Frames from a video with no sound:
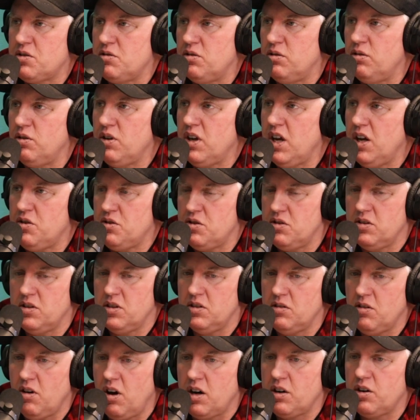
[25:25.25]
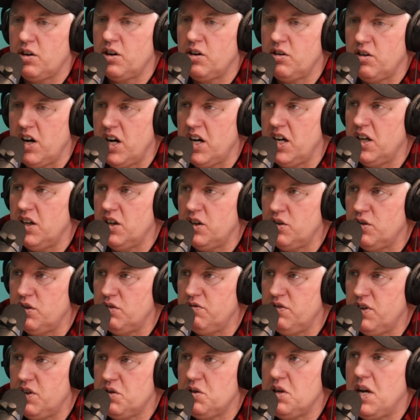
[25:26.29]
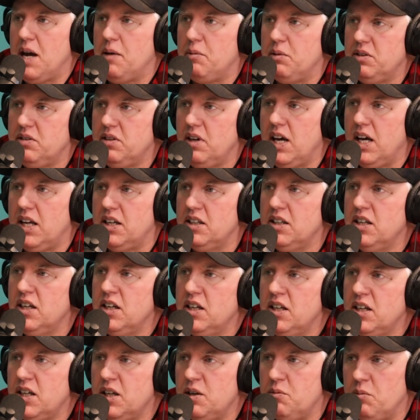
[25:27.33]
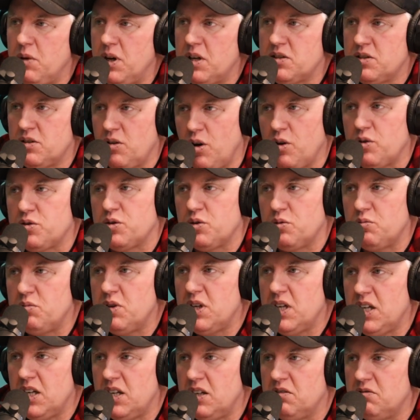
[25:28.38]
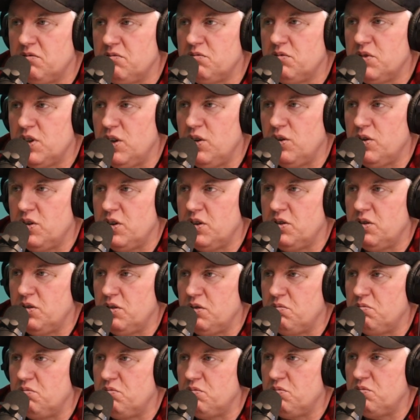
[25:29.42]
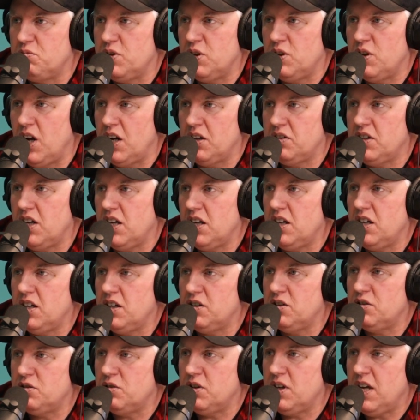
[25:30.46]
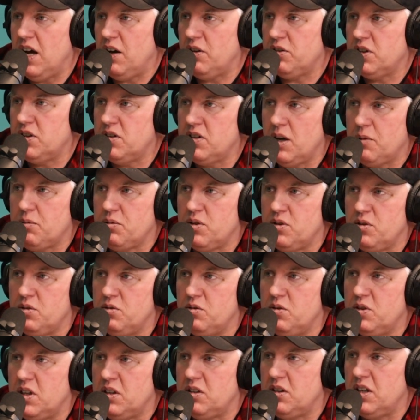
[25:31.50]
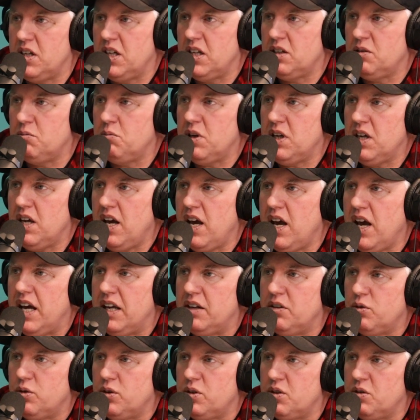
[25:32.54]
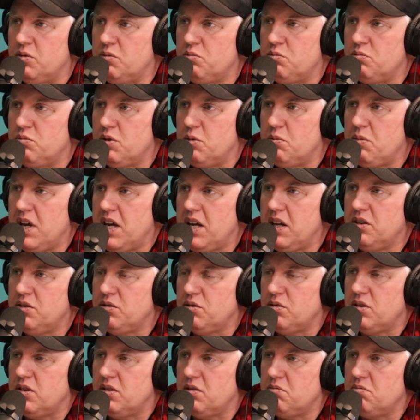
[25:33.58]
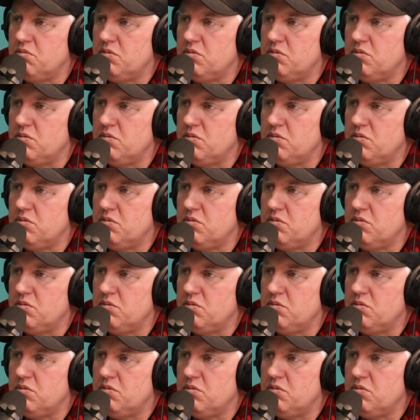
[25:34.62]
or location of the dock or creating a good fish habitat. It must also be, that they're not taking into account the depth that they need to be at, or the bait, or the.